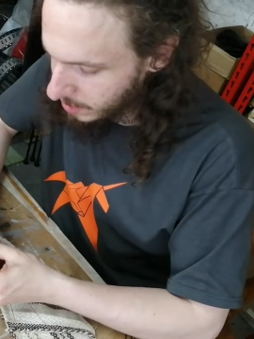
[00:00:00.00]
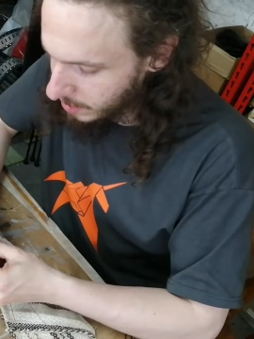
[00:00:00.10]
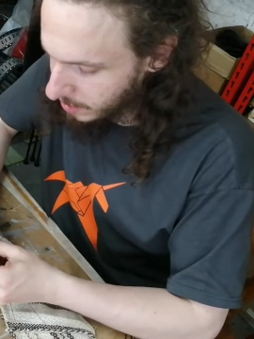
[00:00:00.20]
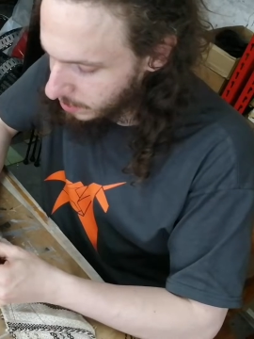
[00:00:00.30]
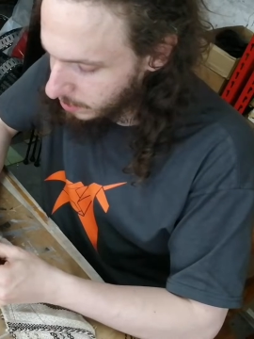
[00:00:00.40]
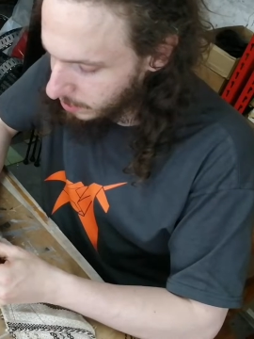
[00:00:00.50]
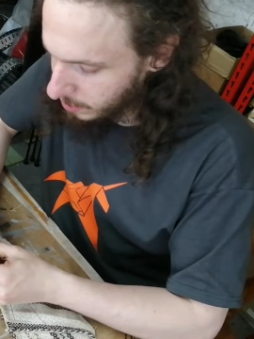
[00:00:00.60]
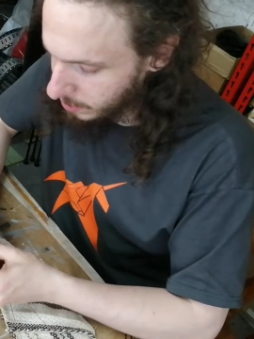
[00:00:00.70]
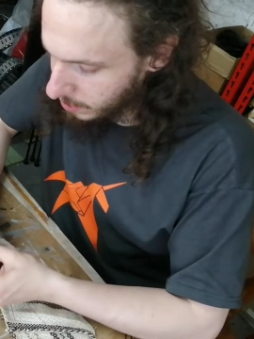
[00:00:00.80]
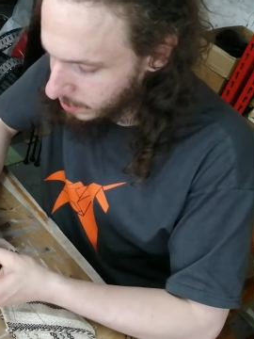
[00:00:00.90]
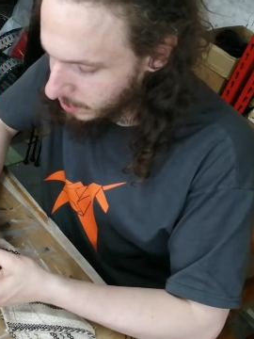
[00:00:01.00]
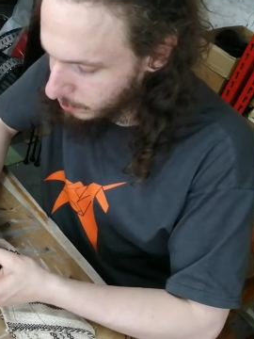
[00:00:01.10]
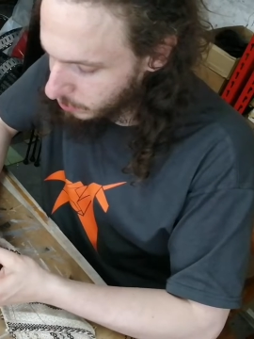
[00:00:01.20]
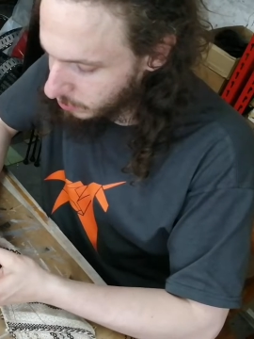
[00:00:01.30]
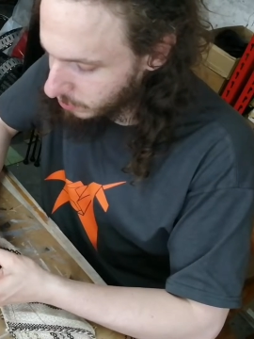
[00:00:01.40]
He
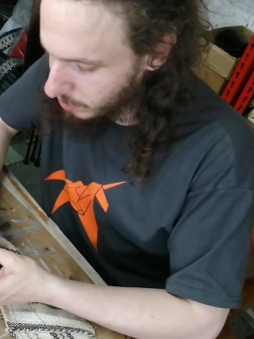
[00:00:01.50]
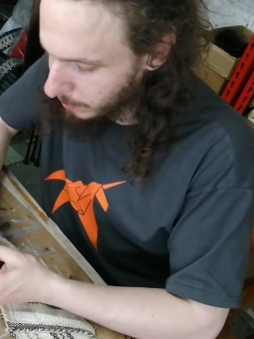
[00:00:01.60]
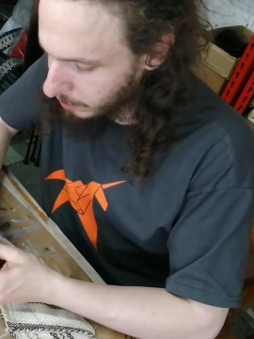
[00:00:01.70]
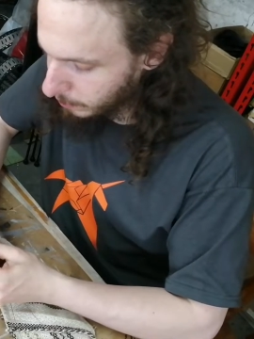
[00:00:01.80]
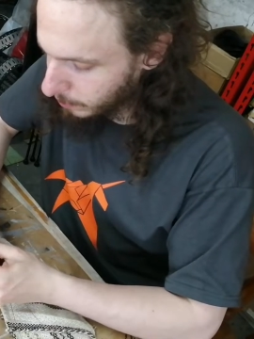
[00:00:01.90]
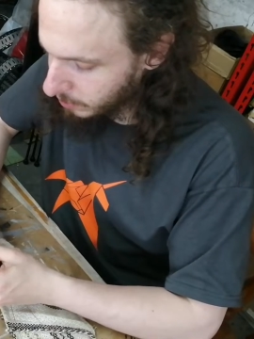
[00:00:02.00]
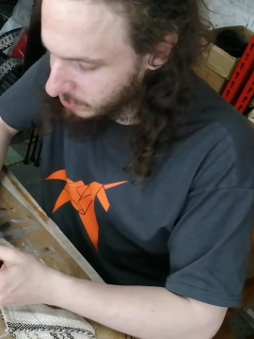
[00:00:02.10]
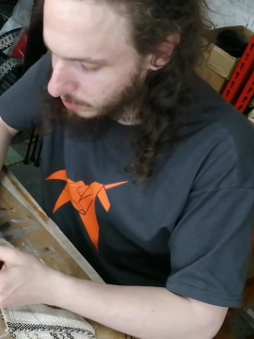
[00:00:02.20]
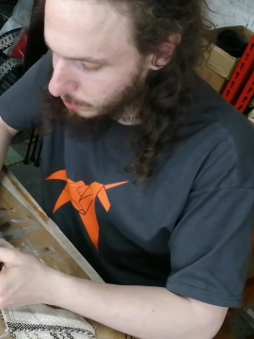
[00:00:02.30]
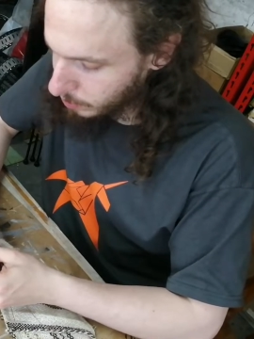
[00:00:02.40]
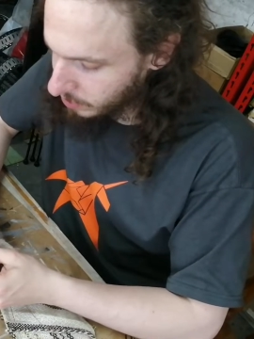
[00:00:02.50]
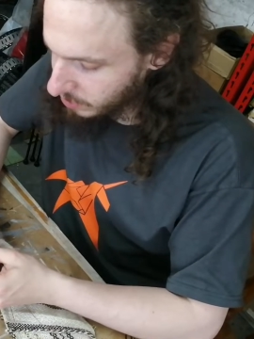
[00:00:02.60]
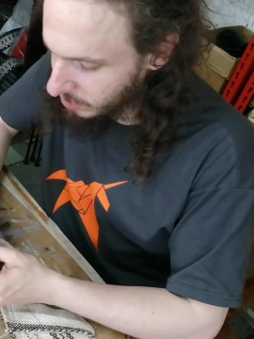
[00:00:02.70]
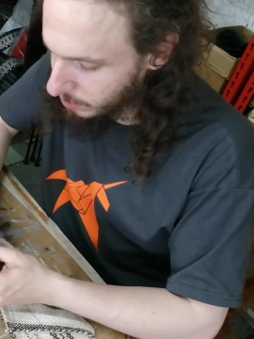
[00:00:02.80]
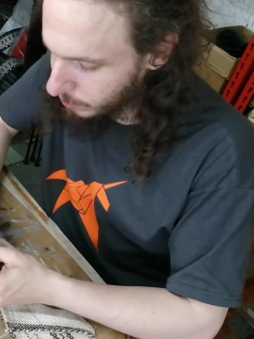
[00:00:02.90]
was talking about the first time he put his
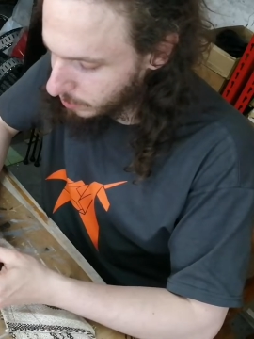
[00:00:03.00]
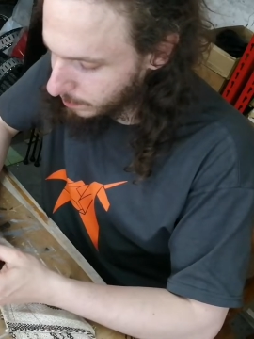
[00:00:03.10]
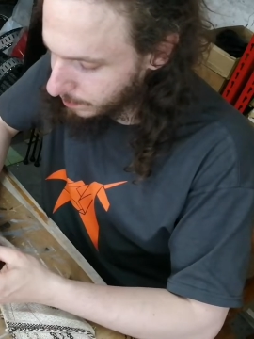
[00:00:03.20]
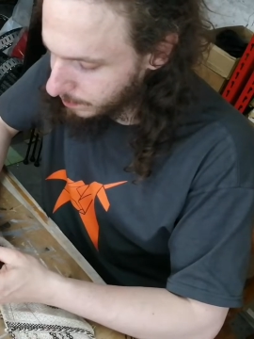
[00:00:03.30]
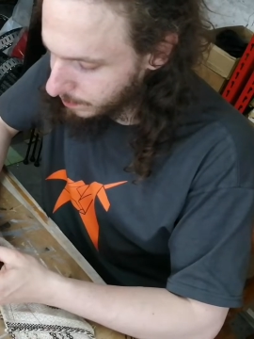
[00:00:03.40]
armour on,